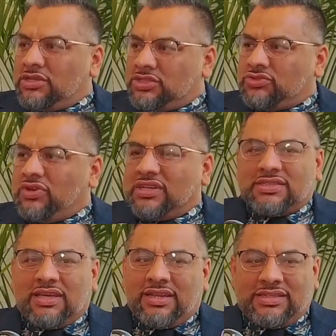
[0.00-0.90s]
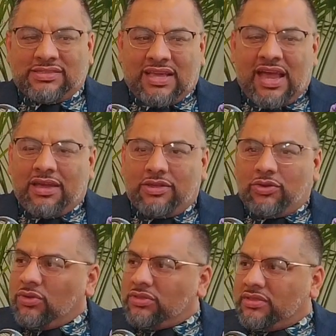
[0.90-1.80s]
stress and anxiety
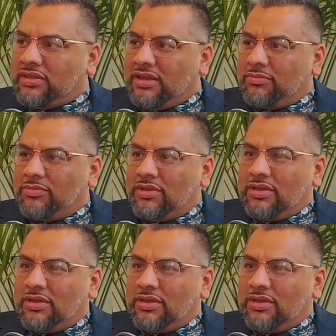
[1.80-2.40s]
all the time.